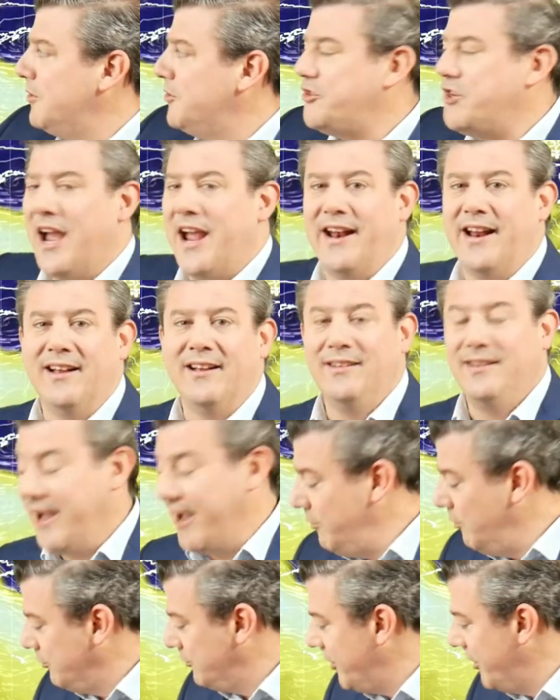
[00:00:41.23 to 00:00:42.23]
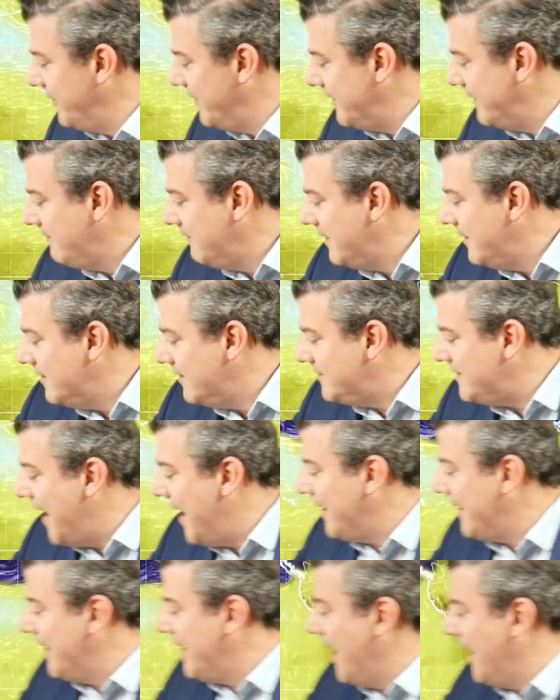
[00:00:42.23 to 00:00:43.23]
shading and also the
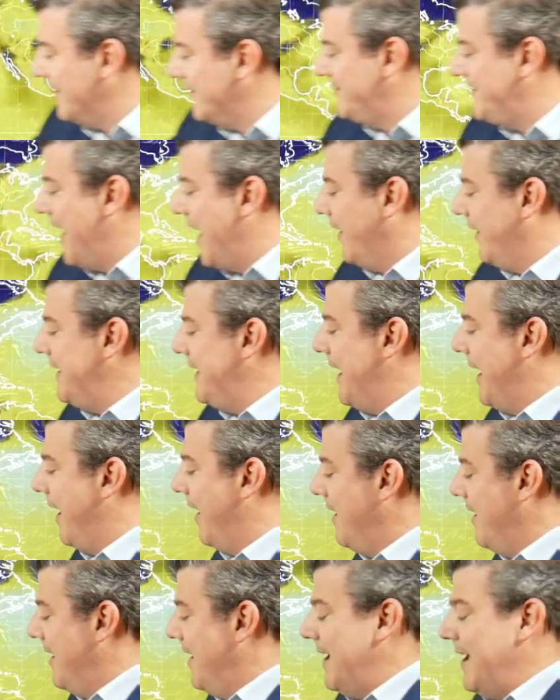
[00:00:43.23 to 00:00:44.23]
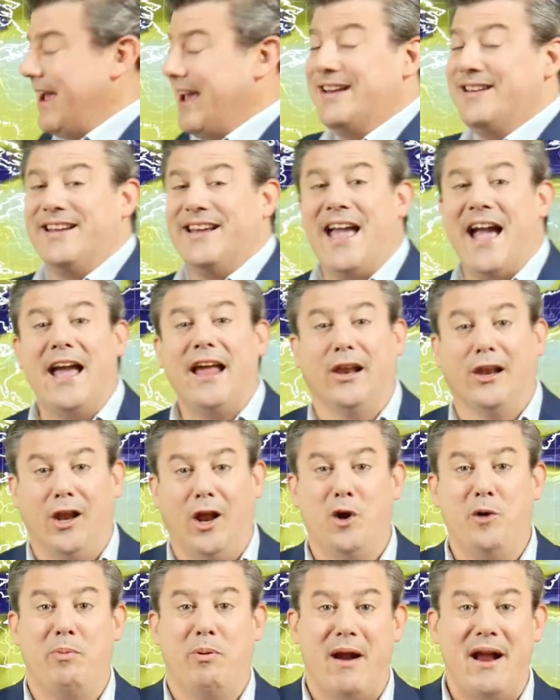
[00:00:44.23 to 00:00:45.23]
darker colors down here indicate
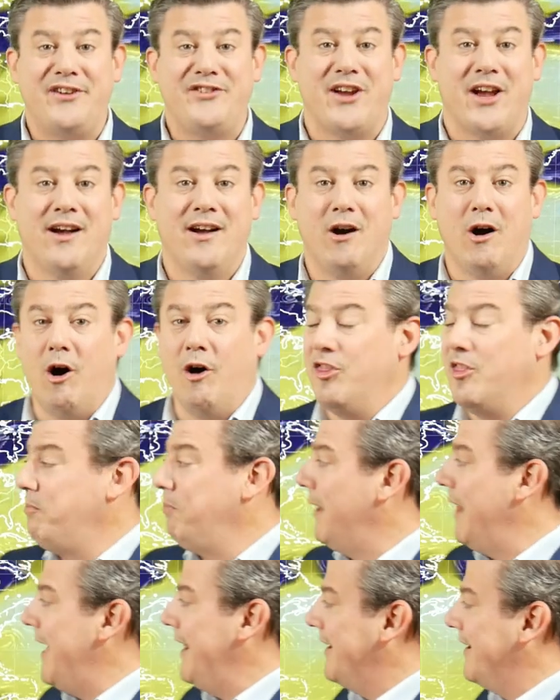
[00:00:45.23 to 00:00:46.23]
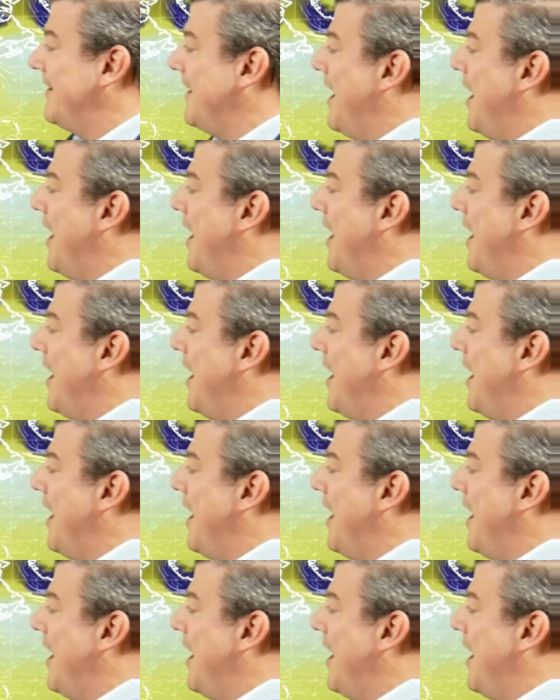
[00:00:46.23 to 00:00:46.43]
low pressure on the planet,